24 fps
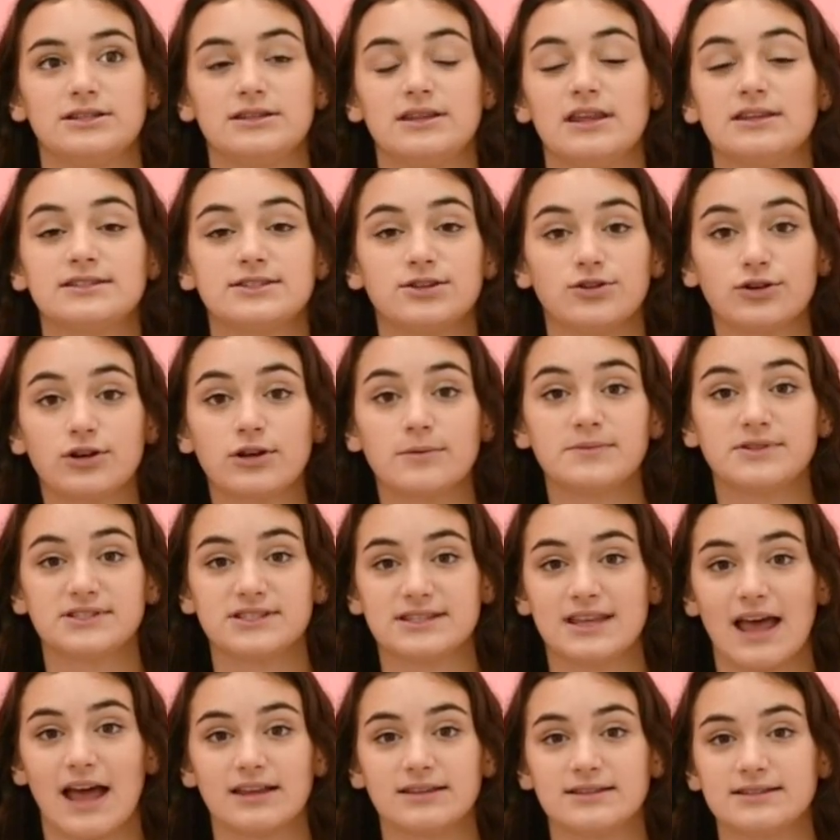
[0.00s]
The
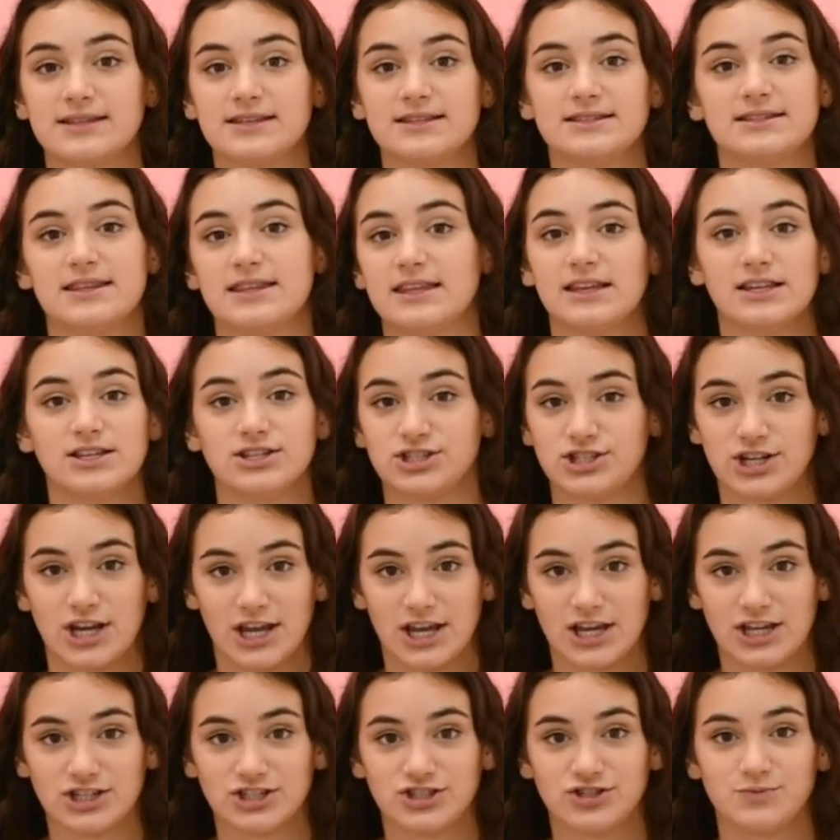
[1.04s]
circumstances didn't
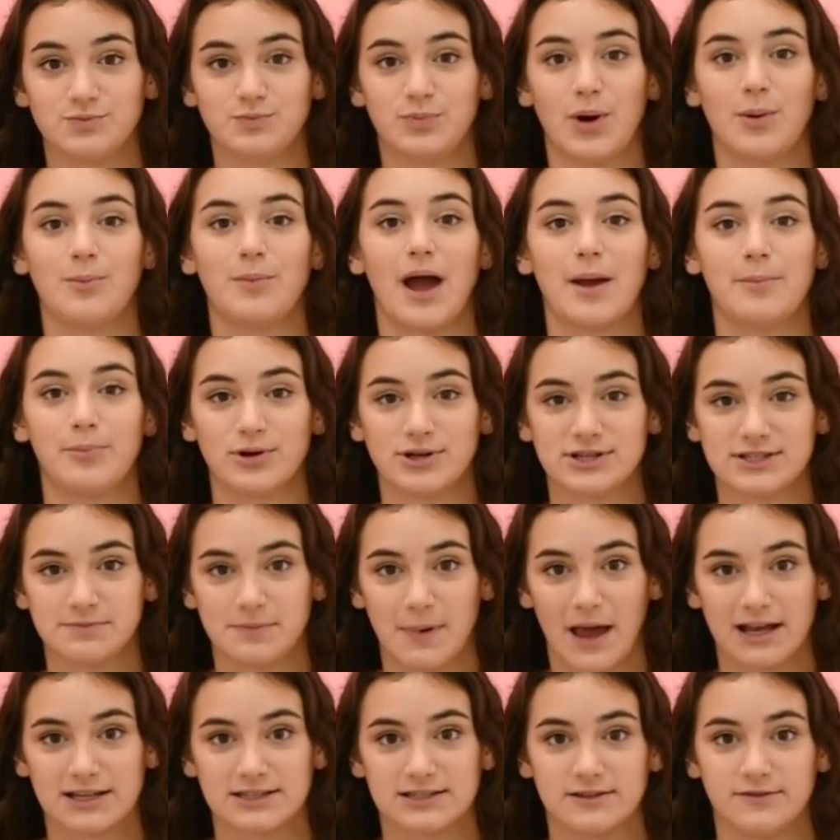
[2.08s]
change, but my
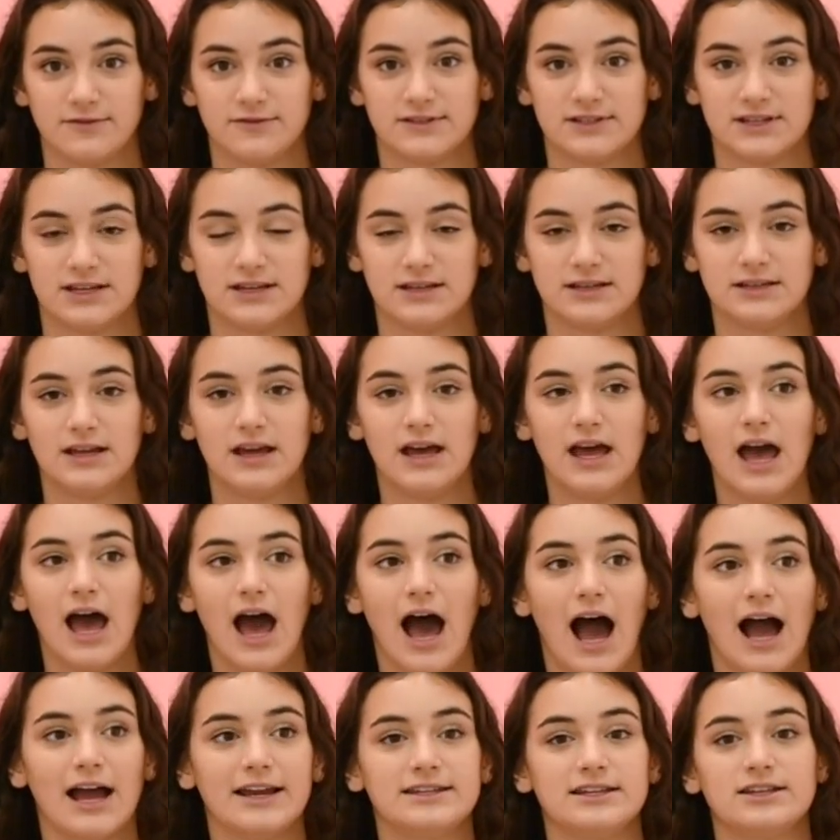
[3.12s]
perspective did.
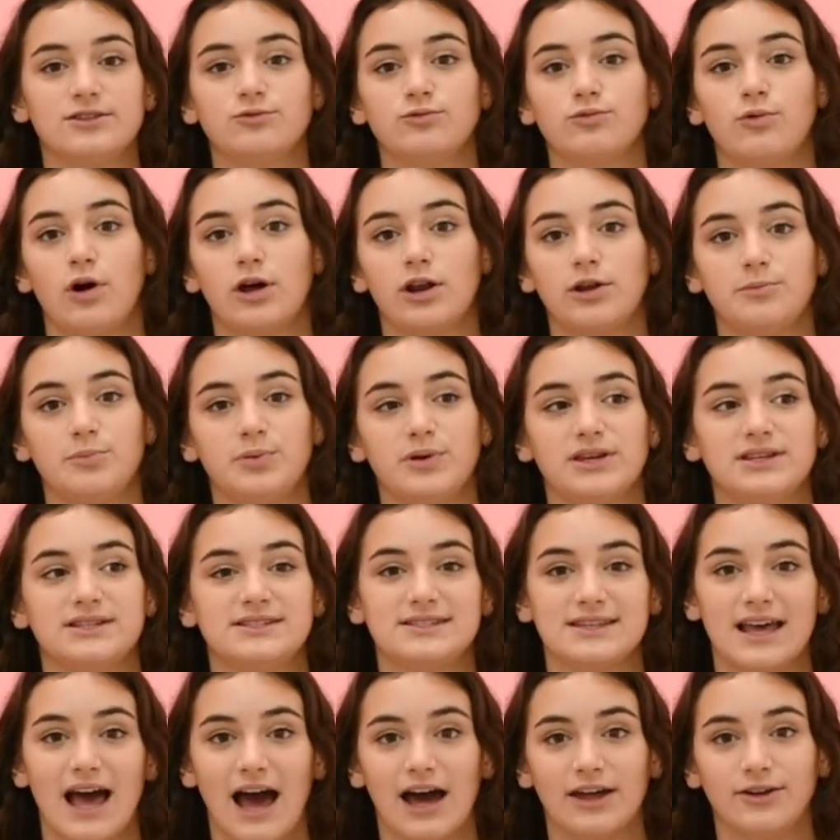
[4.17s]
I didn't want to be
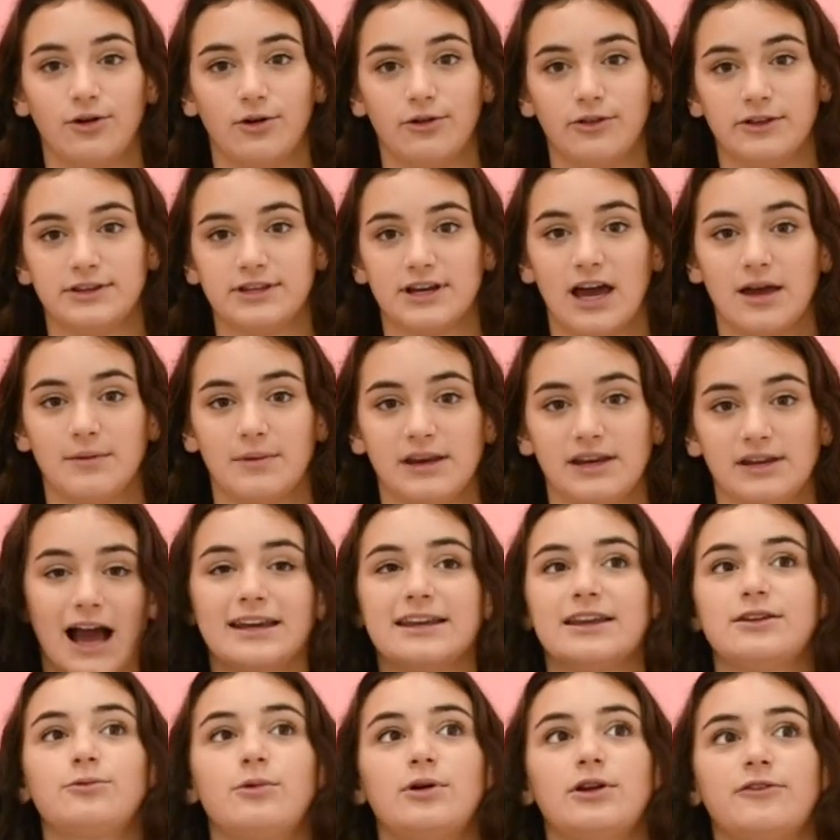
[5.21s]
sad all the time, and I
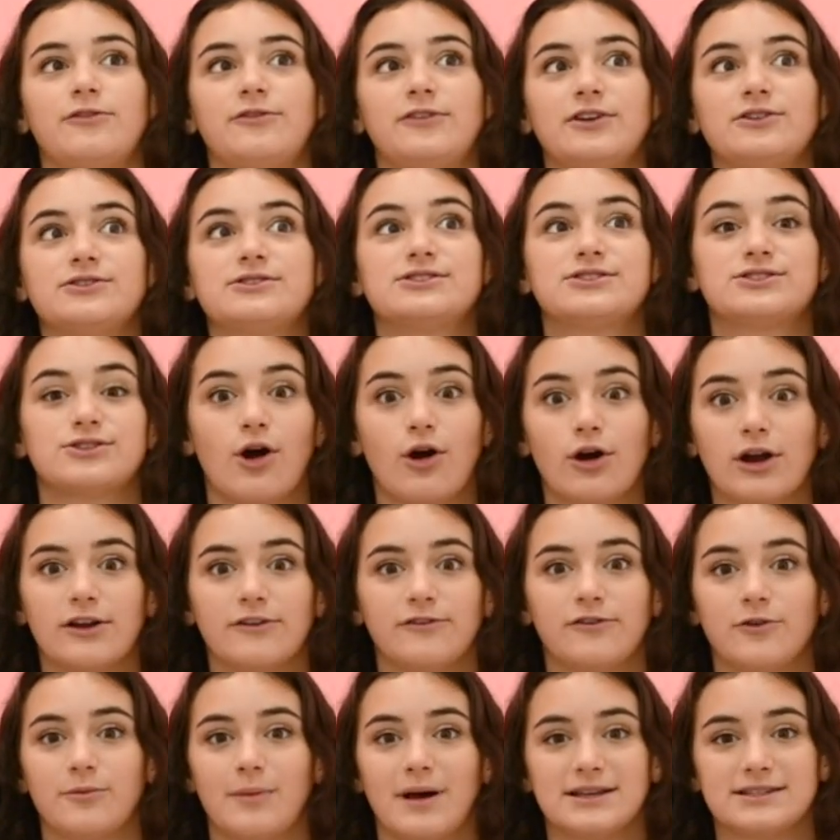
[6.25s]
didn't want to feel sorry
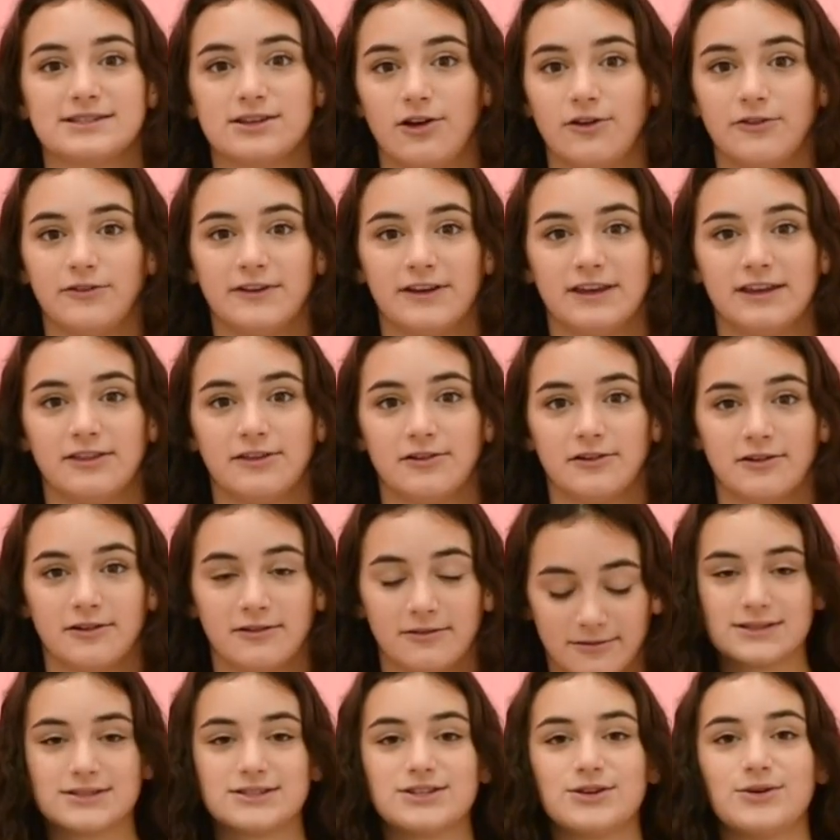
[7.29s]
for myself either.
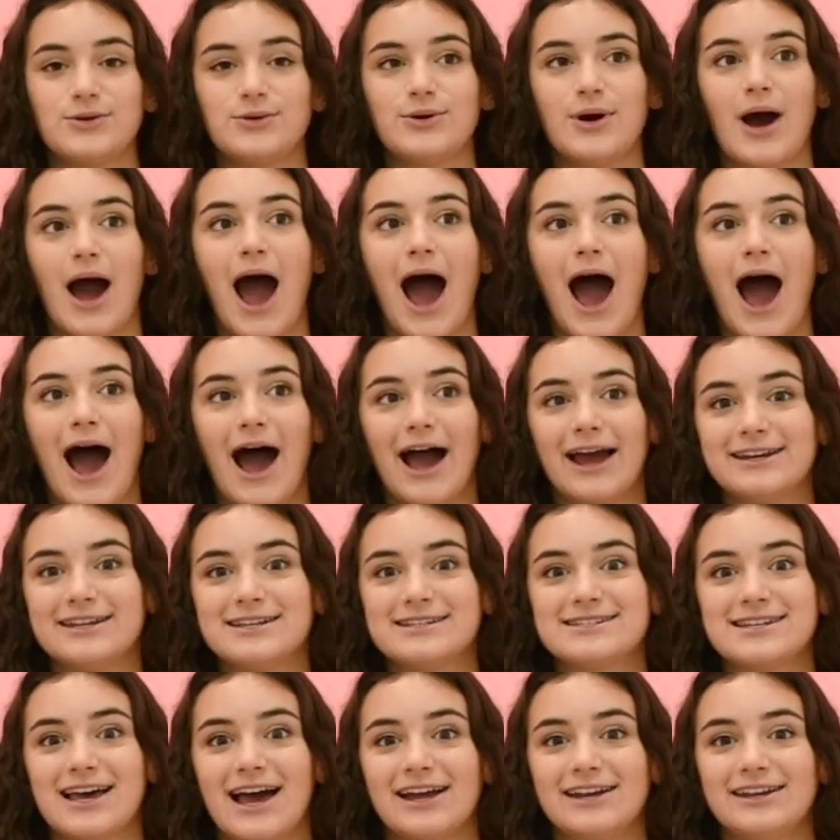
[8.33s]
So I
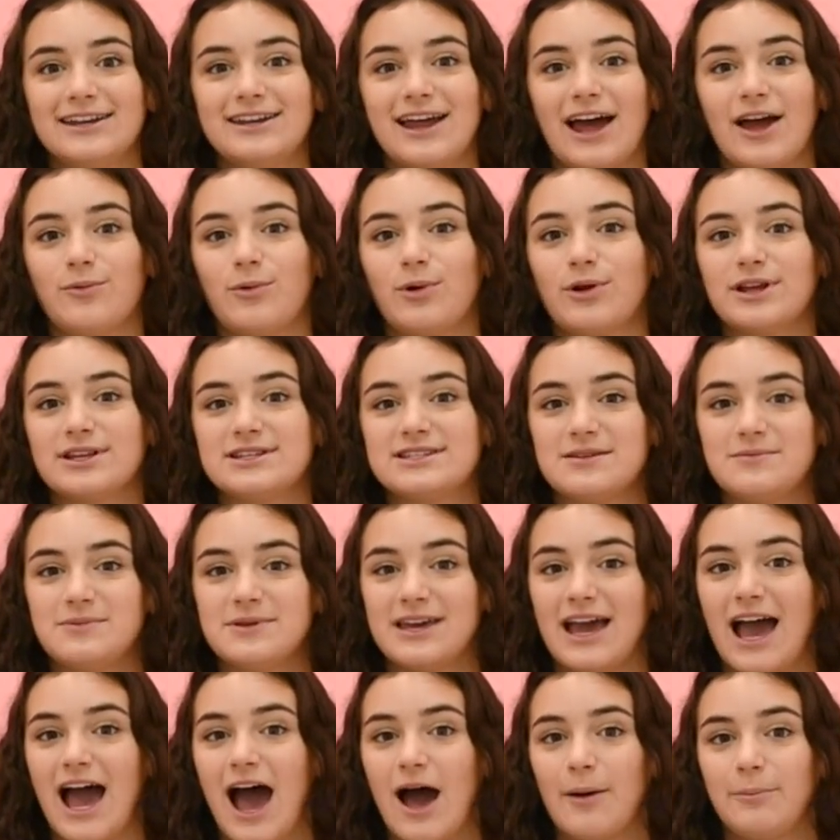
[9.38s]
decided I wanted to
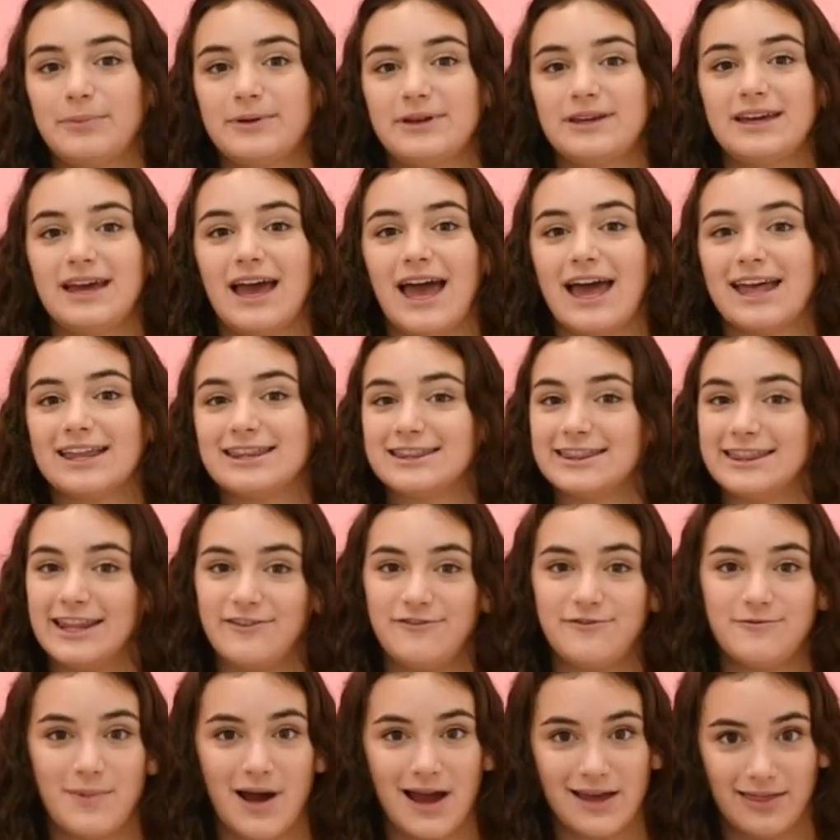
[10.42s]
be happy and
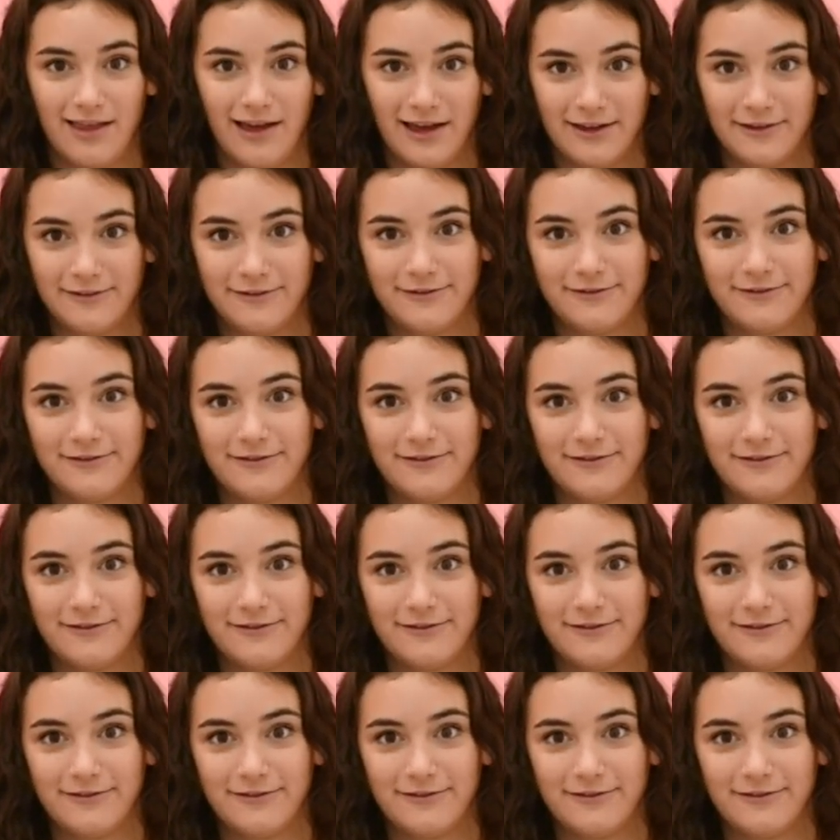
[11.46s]
live my life.